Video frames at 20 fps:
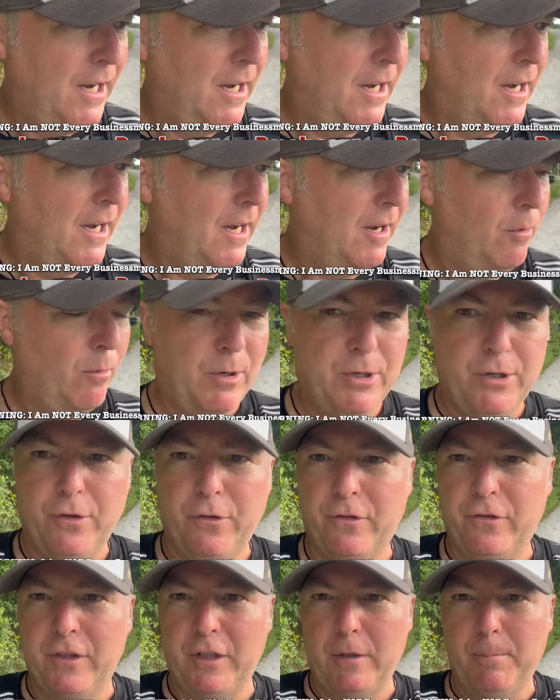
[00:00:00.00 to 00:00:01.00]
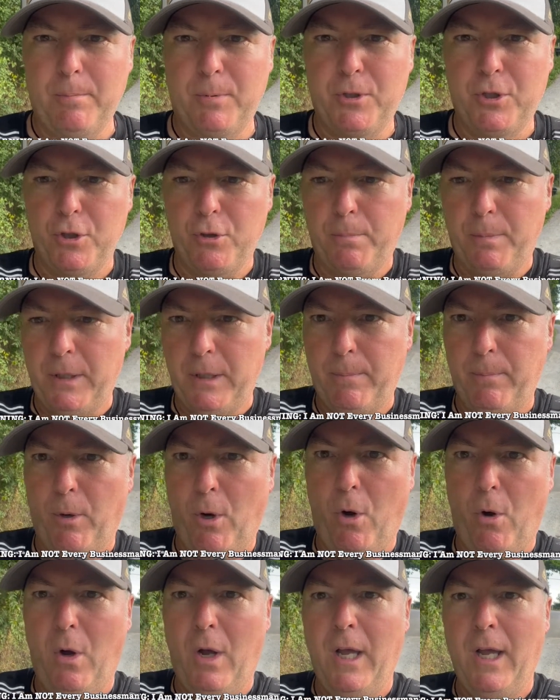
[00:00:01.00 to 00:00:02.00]
uh, when you see two
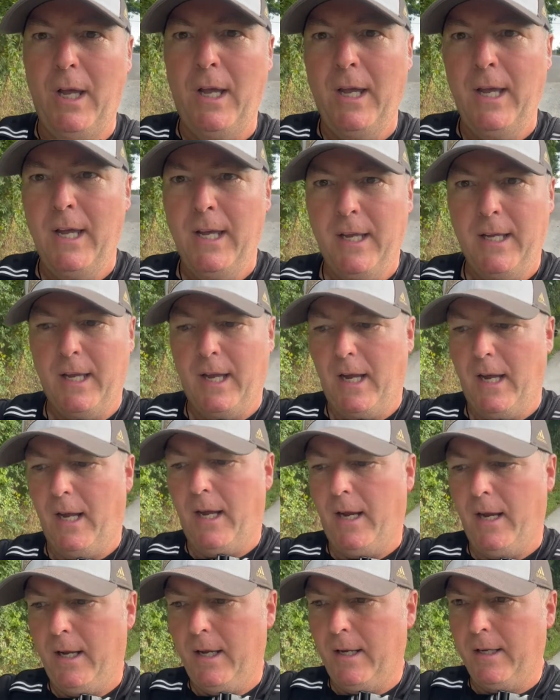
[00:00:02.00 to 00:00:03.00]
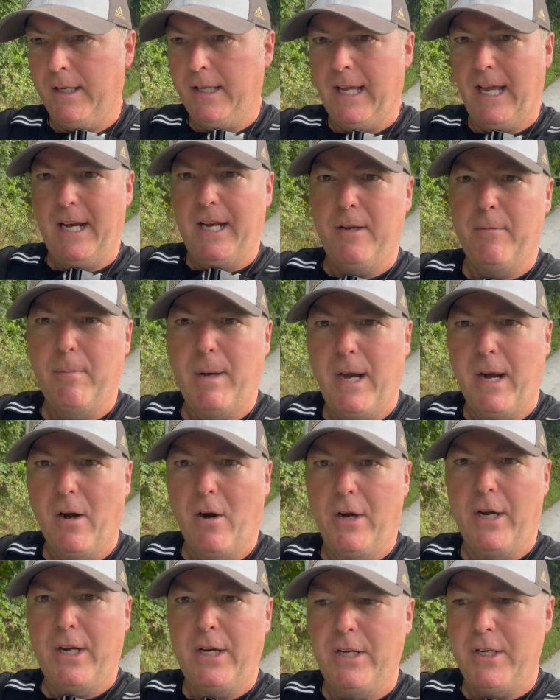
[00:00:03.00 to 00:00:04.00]
people uh, getting
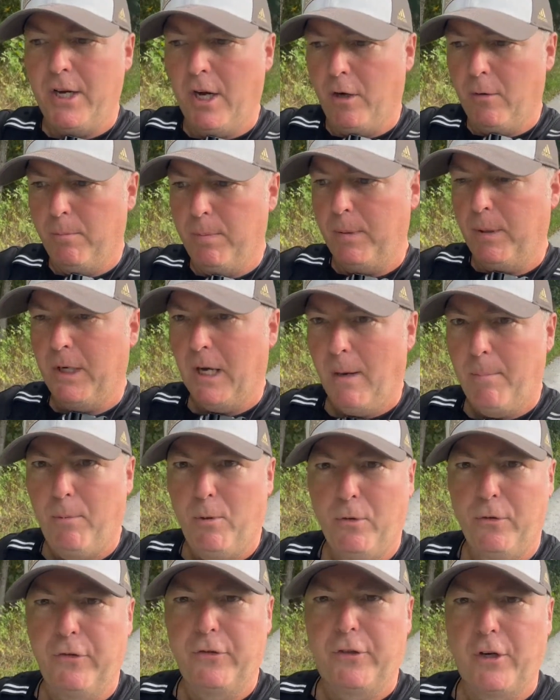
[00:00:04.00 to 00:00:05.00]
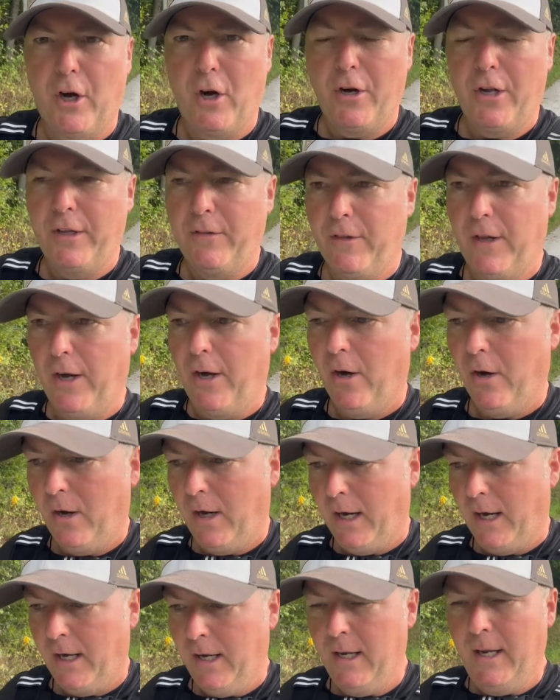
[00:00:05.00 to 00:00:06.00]
married, young couples starting their,
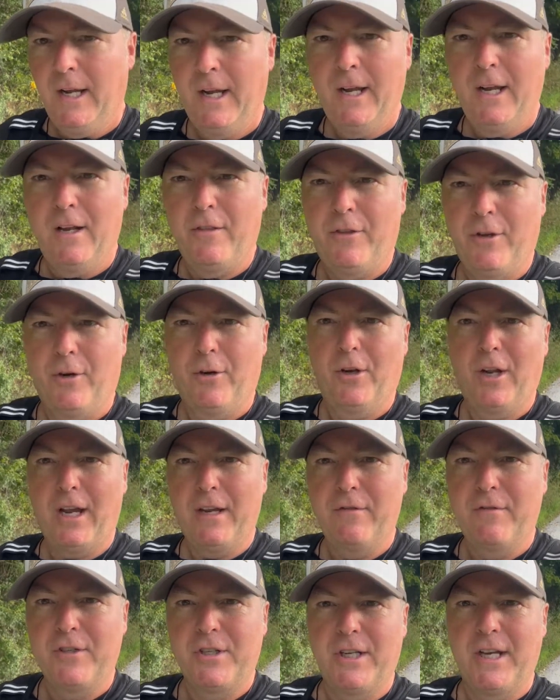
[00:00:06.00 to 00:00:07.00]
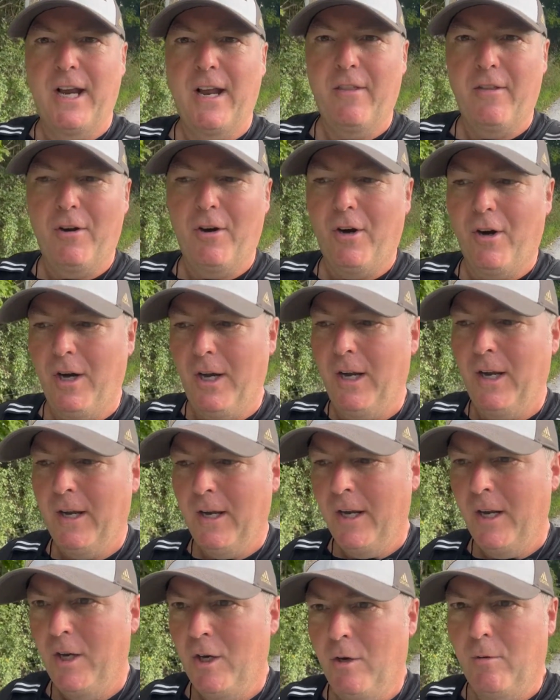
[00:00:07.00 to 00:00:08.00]
uh, their life together,
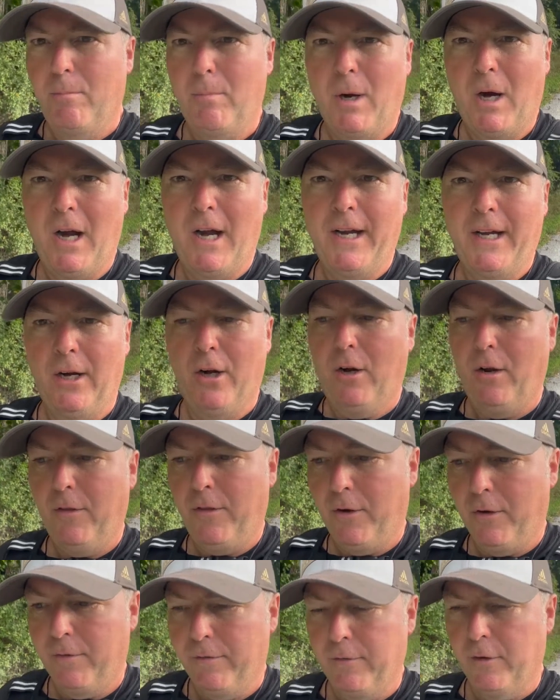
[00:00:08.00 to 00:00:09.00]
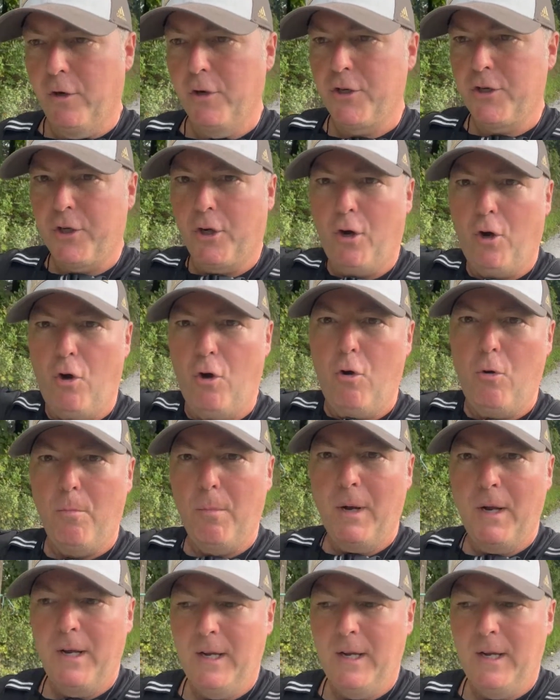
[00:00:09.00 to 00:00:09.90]
buying their first home.